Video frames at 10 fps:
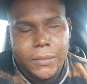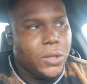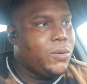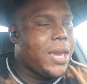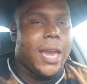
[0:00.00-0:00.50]

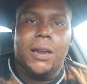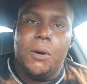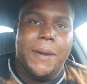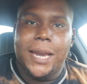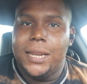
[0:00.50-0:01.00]
You can't
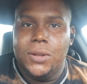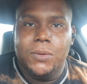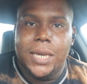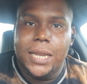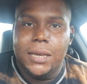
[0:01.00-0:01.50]
go back and
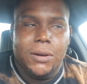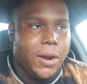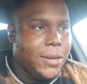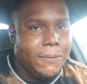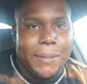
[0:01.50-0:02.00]
do
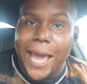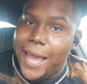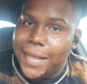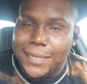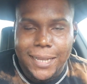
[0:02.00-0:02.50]
kindergarten. You
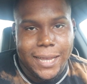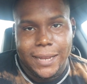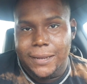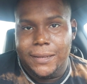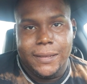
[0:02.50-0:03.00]
passed that.